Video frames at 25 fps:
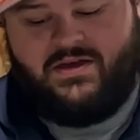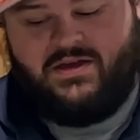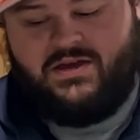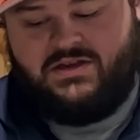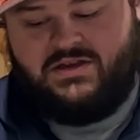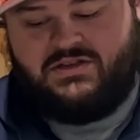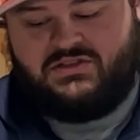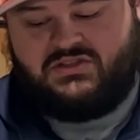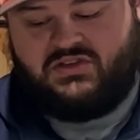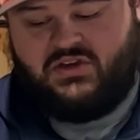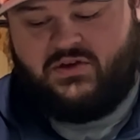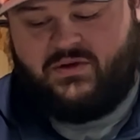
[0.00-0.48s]

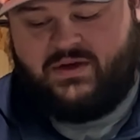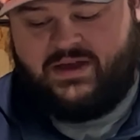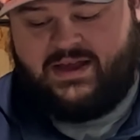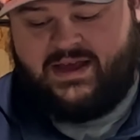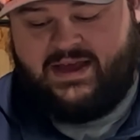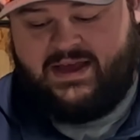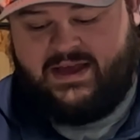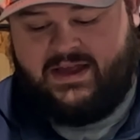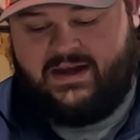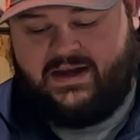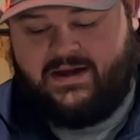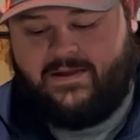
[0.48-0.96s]
So
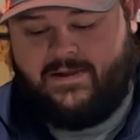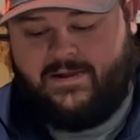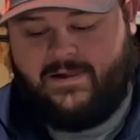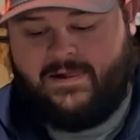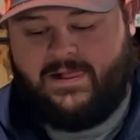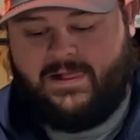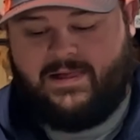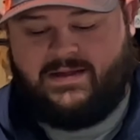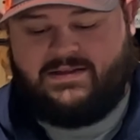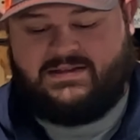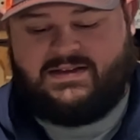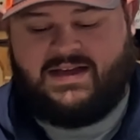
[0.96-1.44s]
again,
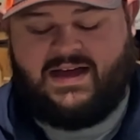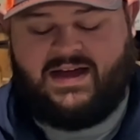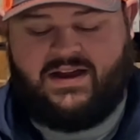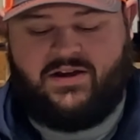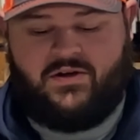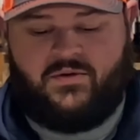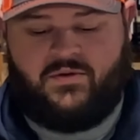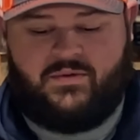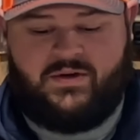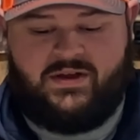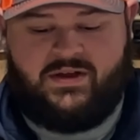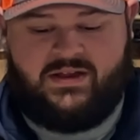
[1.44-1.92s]
it's got a
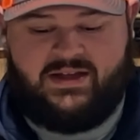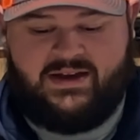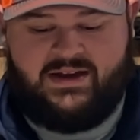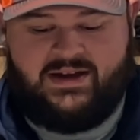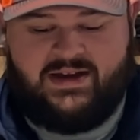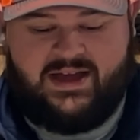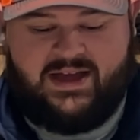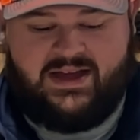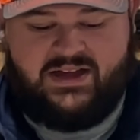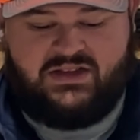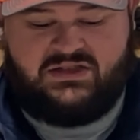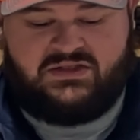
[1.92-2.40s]
really
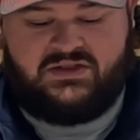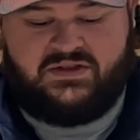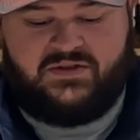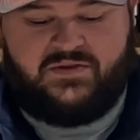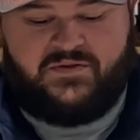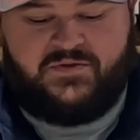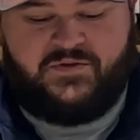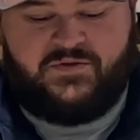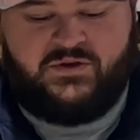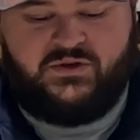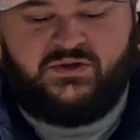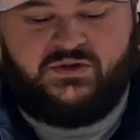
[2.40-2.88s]
nice
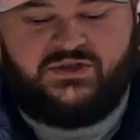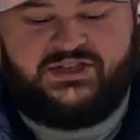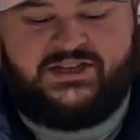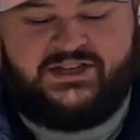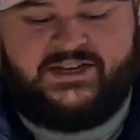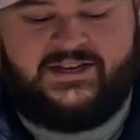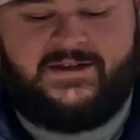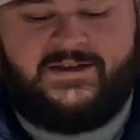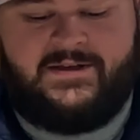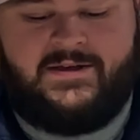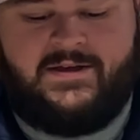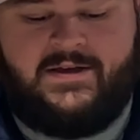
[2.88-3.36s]

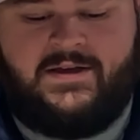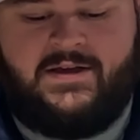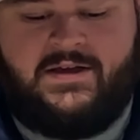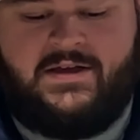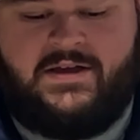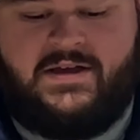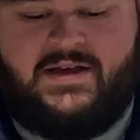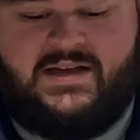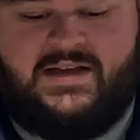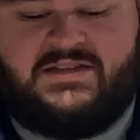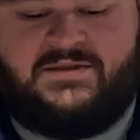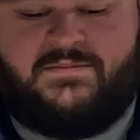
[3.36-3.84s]
Fuji
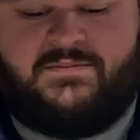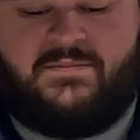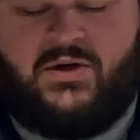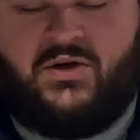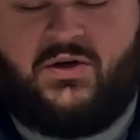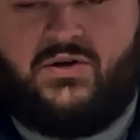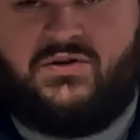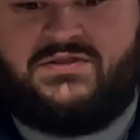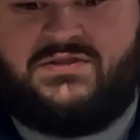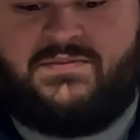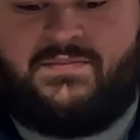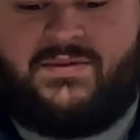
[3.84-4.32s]

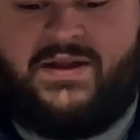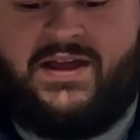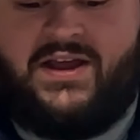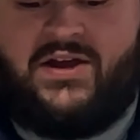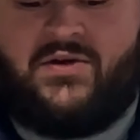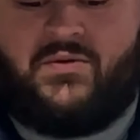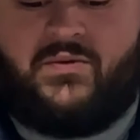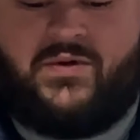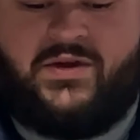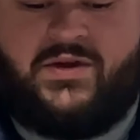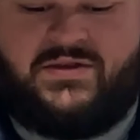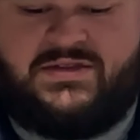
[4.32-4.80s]
exposed blank
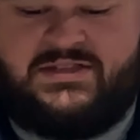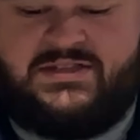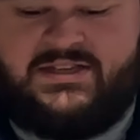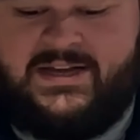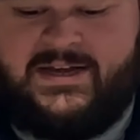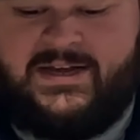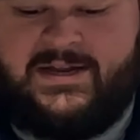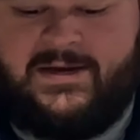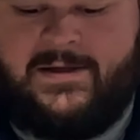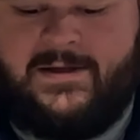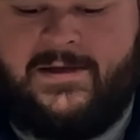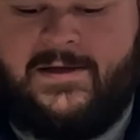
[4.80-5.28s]
reel
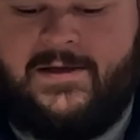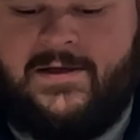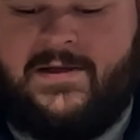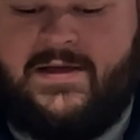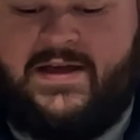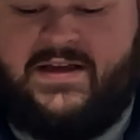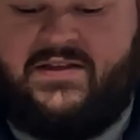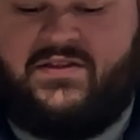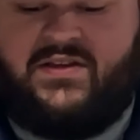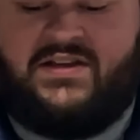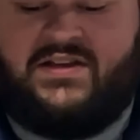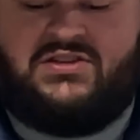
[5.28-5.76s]
seat.
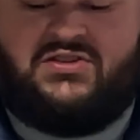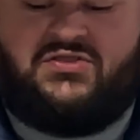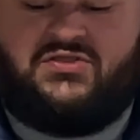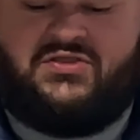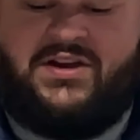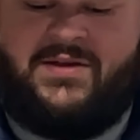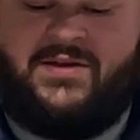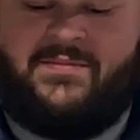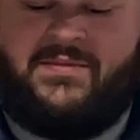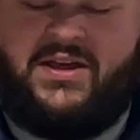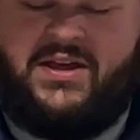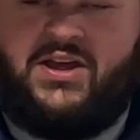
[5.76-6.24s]
It's
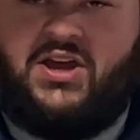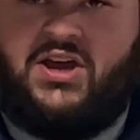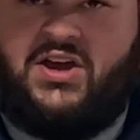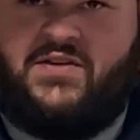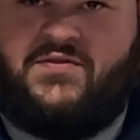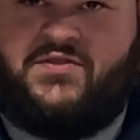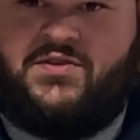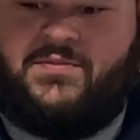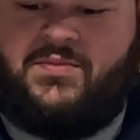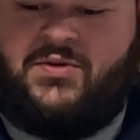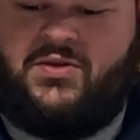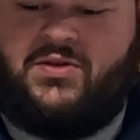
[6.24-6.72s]
extremely
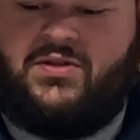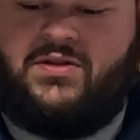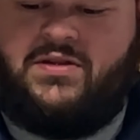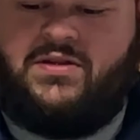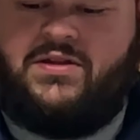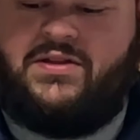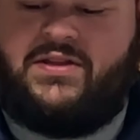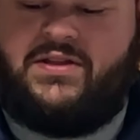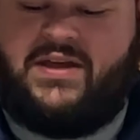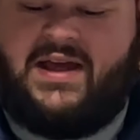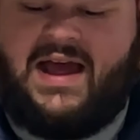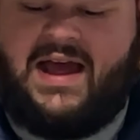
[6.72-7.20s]
comfortable.
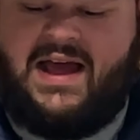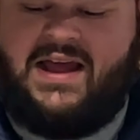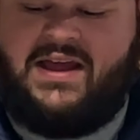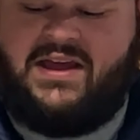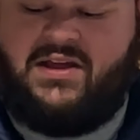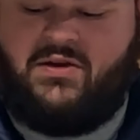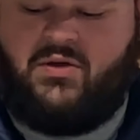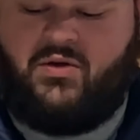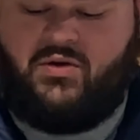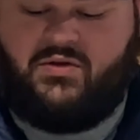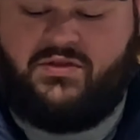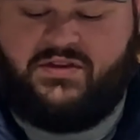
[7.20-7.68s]
Like, I can
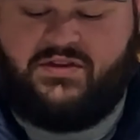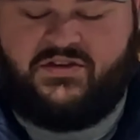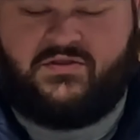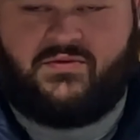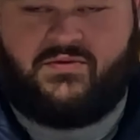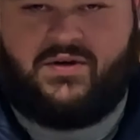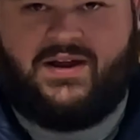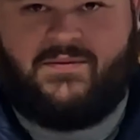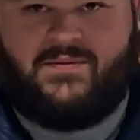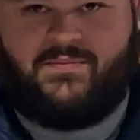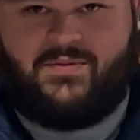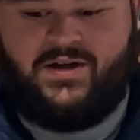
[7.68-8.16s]
hold this
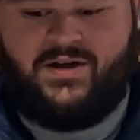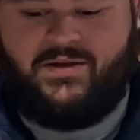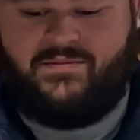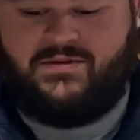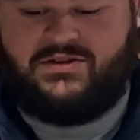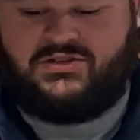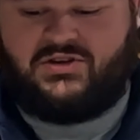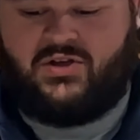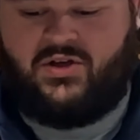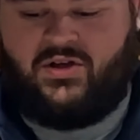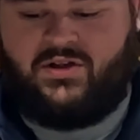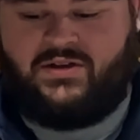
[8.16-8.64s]
rod pretty
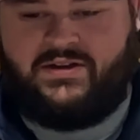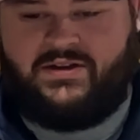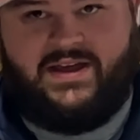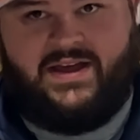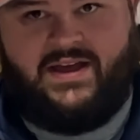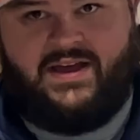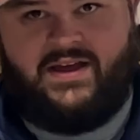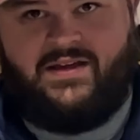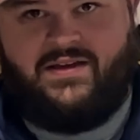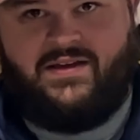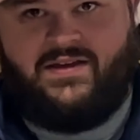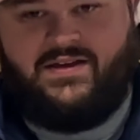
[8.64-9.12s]
much all
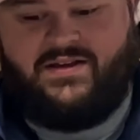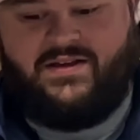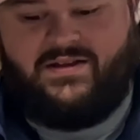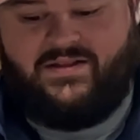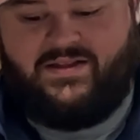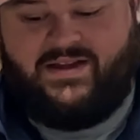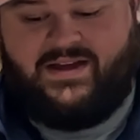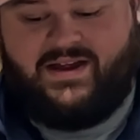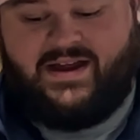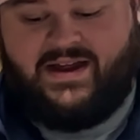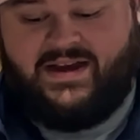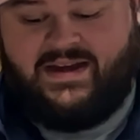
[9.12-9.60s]
day,
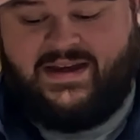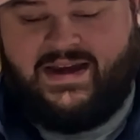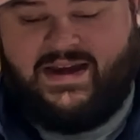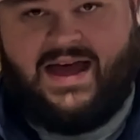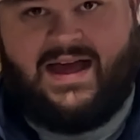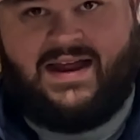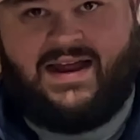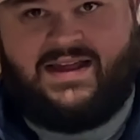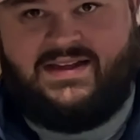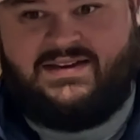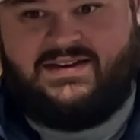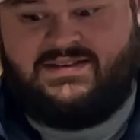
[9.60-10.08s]
like, and
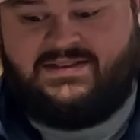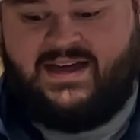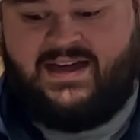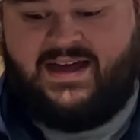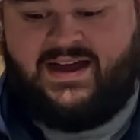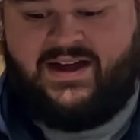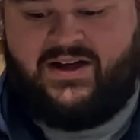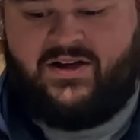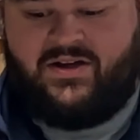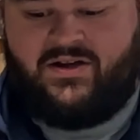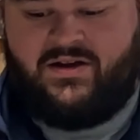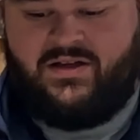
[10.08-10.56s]
not get
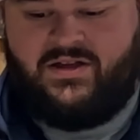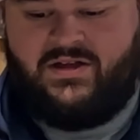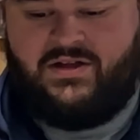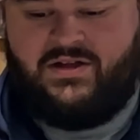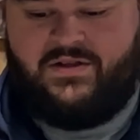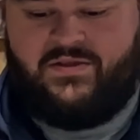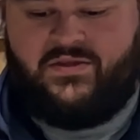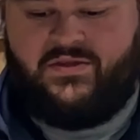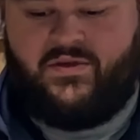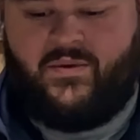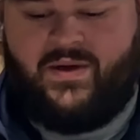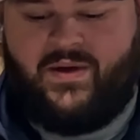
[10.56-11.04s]
tired,
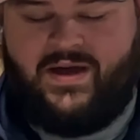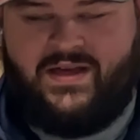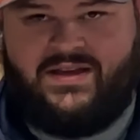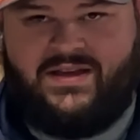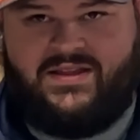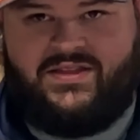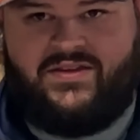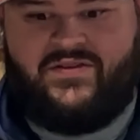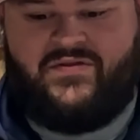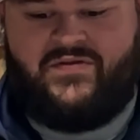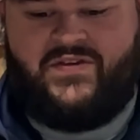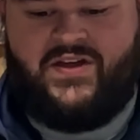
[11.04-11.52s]
the way that
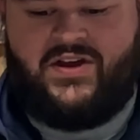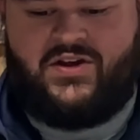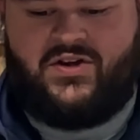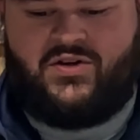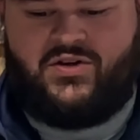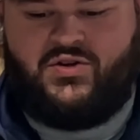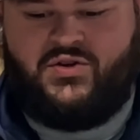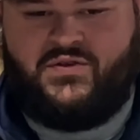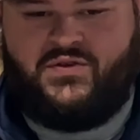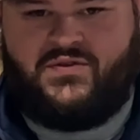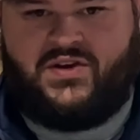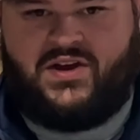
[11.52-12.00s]
the finger
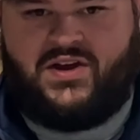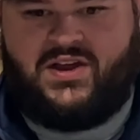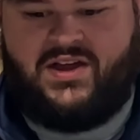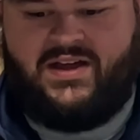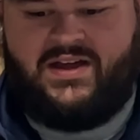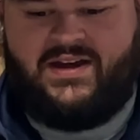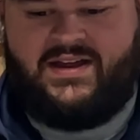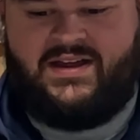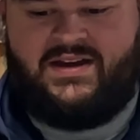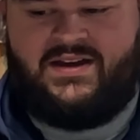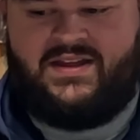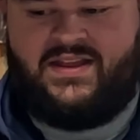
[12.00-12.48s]
grooves are
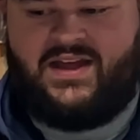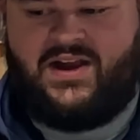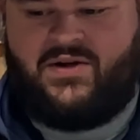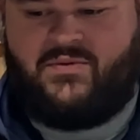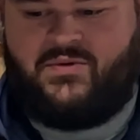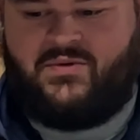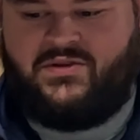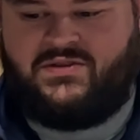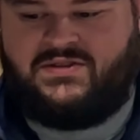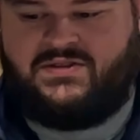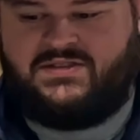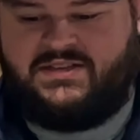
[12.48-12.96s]
cut into that
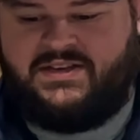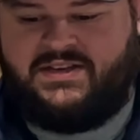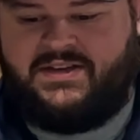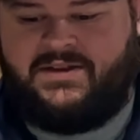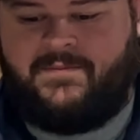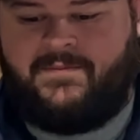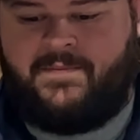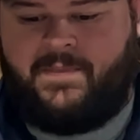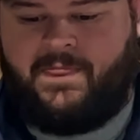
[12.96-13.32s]
reel seat.